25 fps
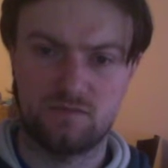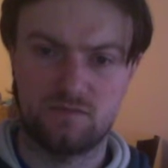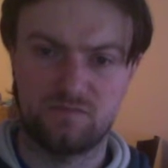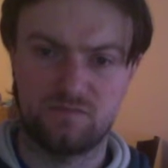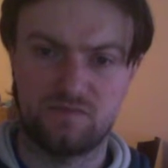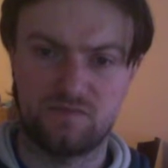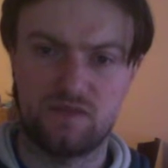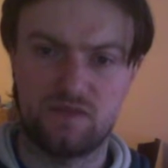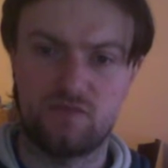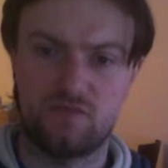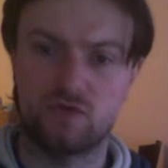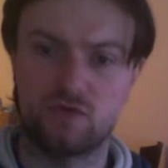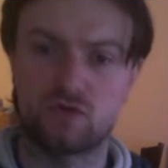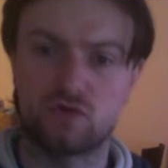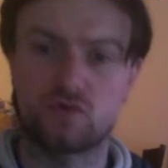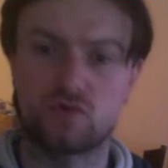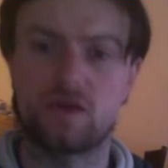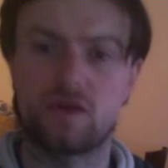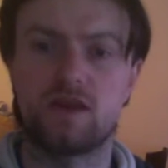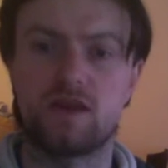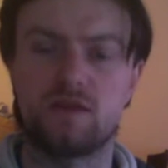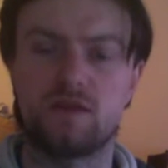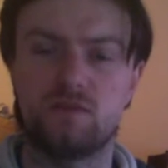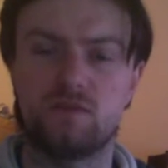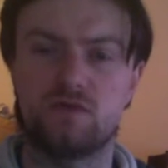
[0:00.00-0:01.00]
if you're
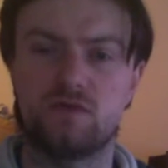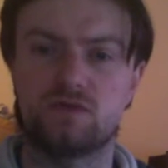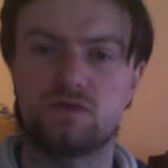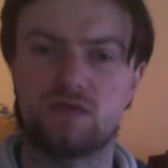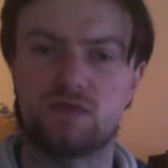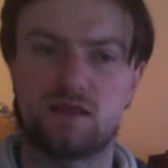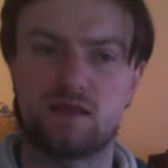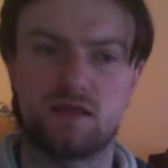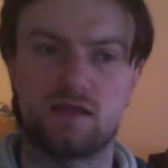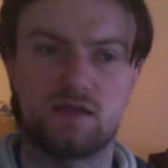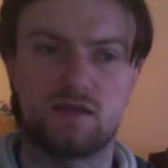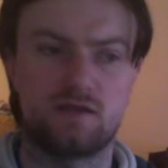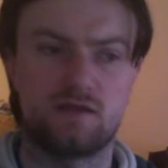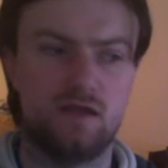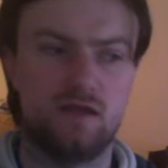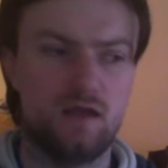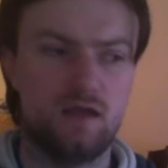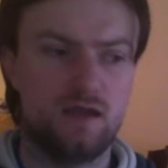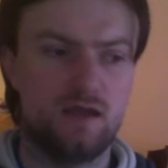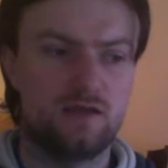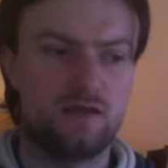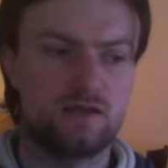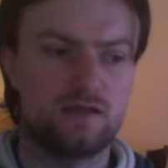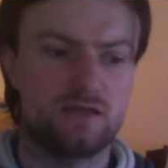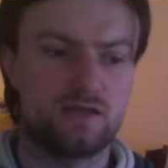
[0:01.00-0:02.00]
creating music like
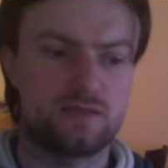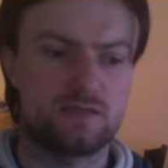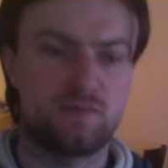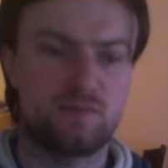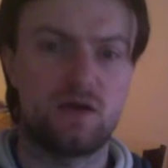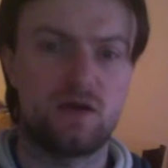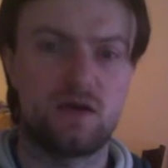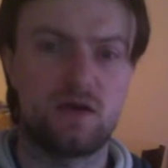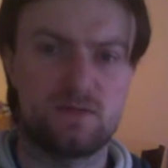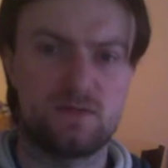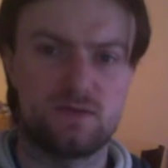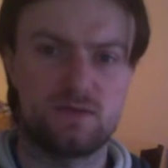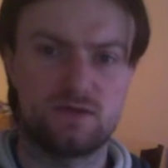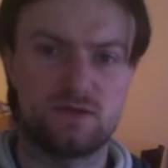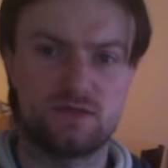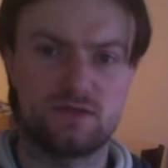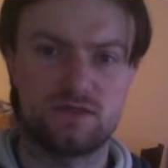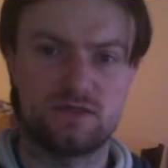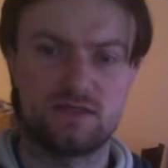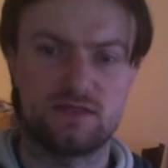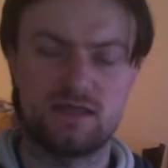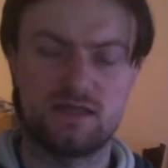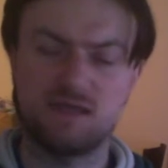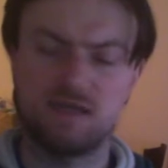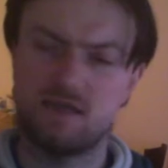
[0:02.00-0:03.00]
that's popular
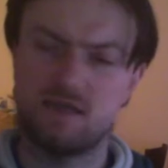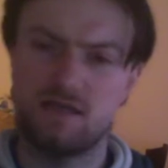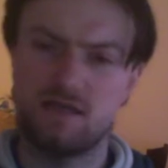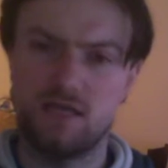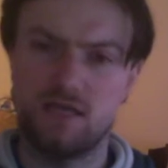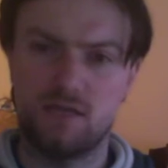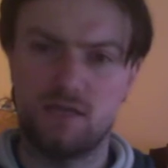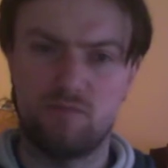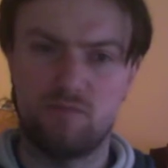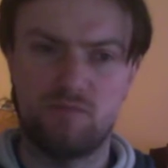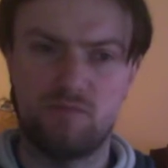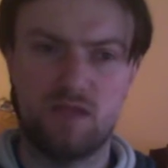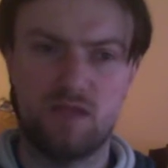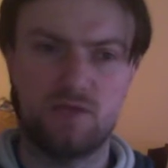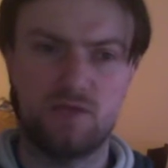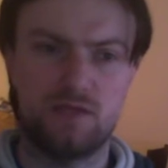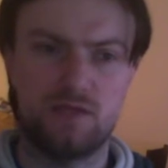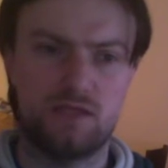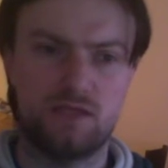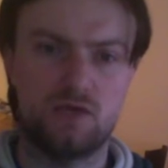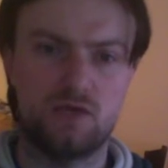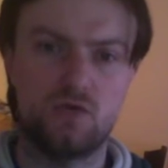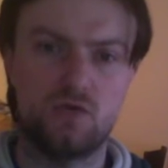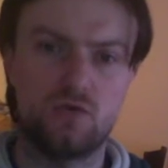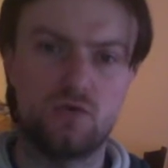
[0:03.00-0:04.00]
today, maybe
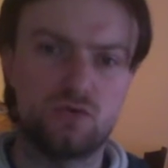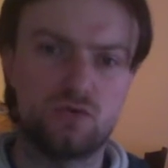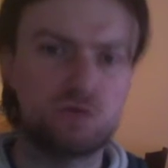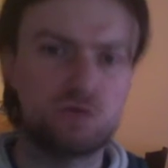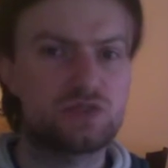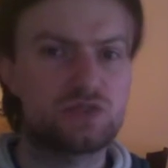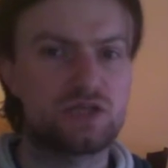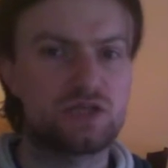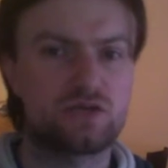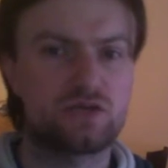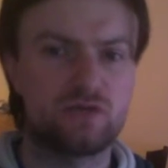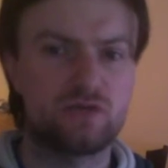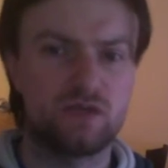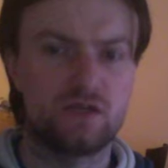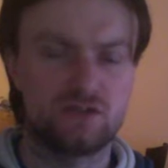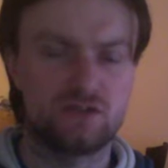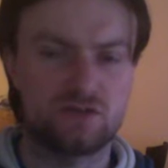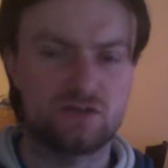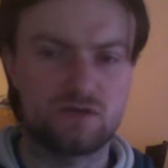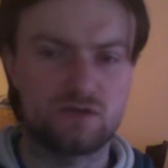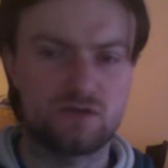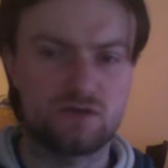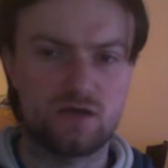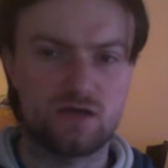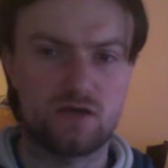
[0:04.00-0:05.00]
the older
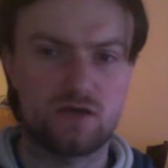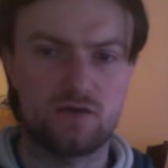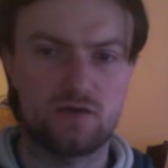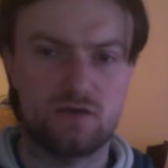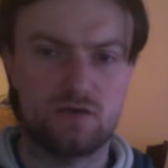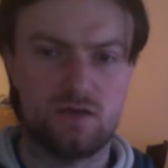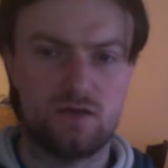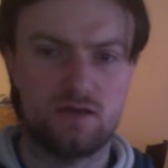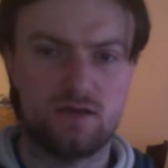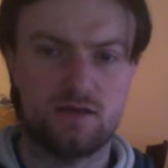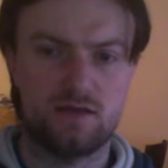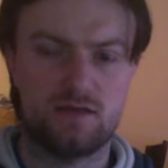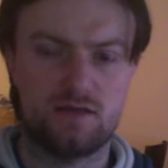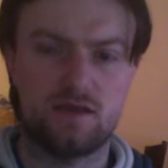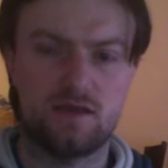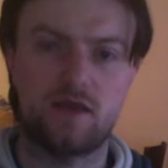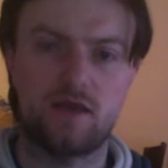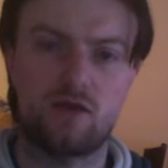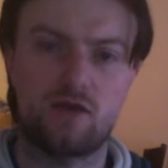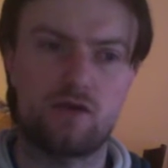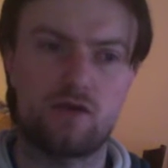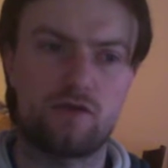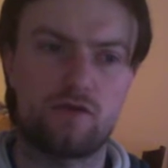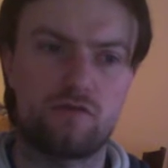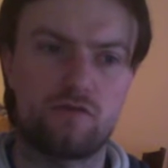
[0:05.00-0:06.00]
generation are not going to like that,
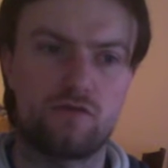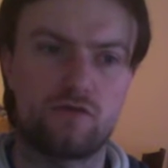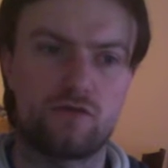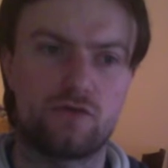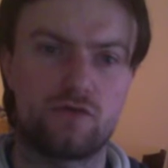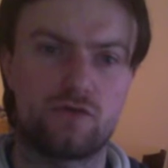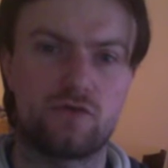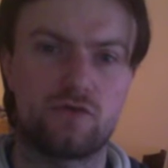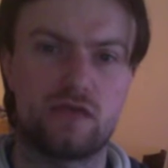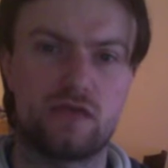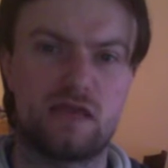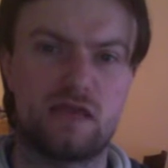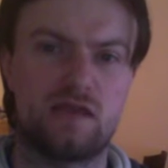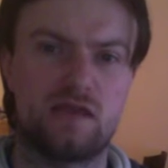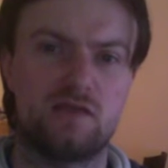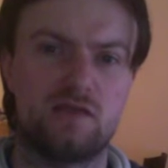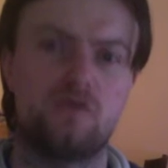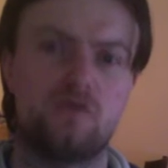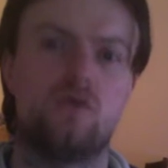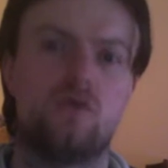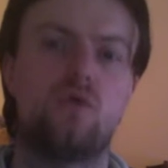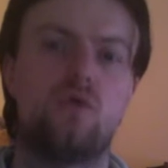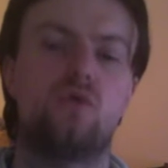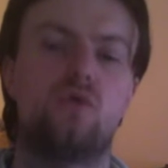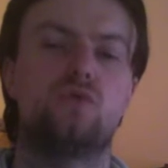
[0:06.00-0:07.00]
or if you're creating
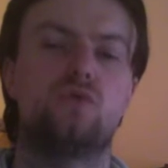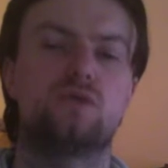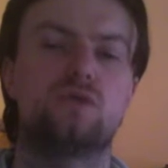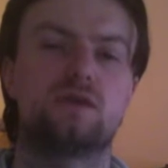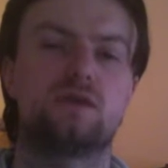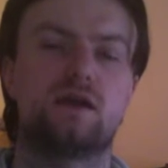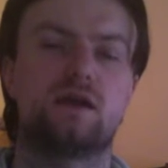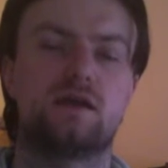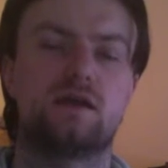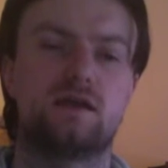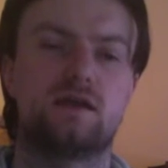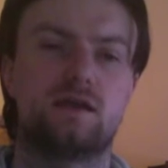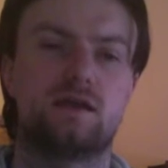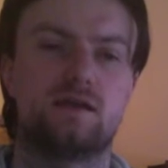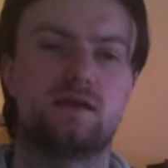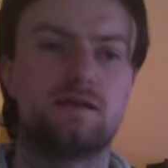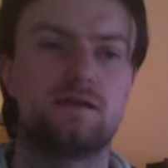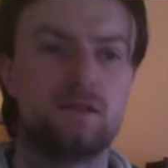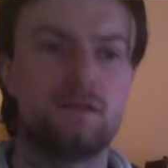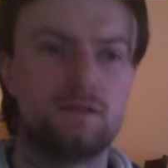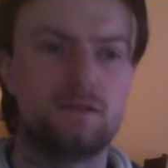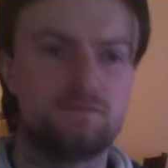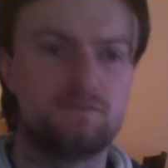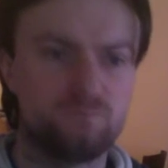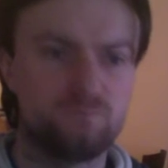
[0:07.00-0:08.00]
old kind of
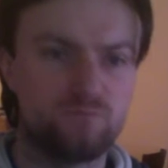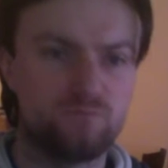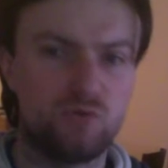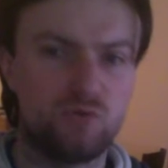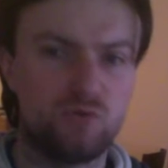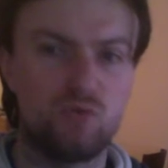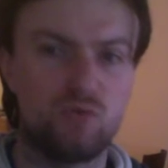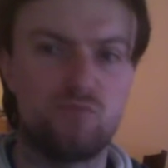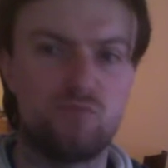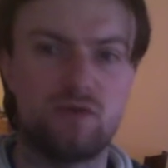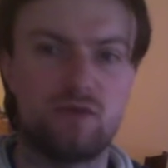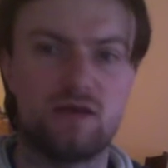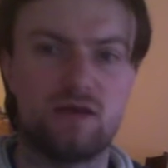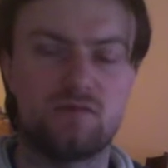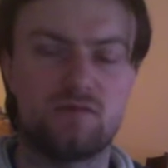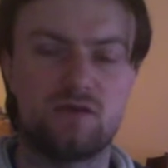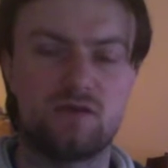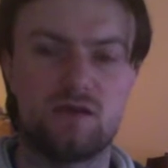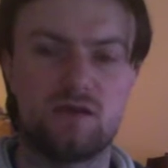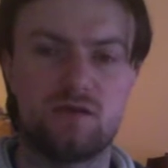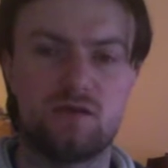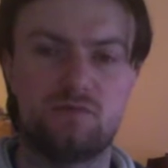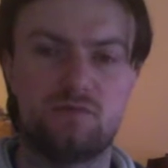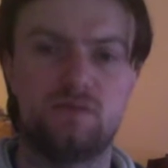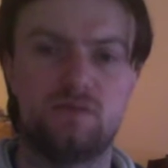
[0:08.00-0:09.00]
boom bap
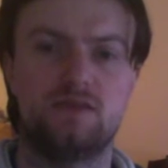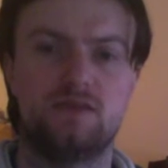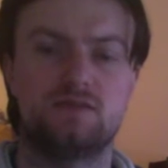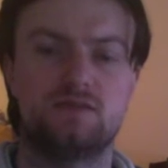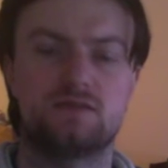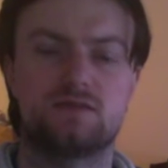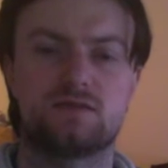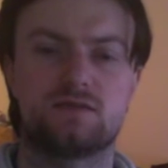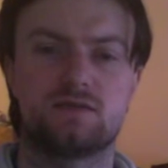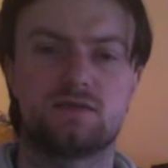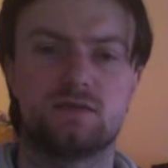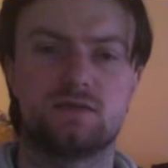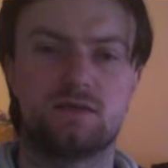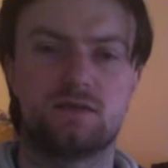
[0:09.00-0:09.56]
kind of beats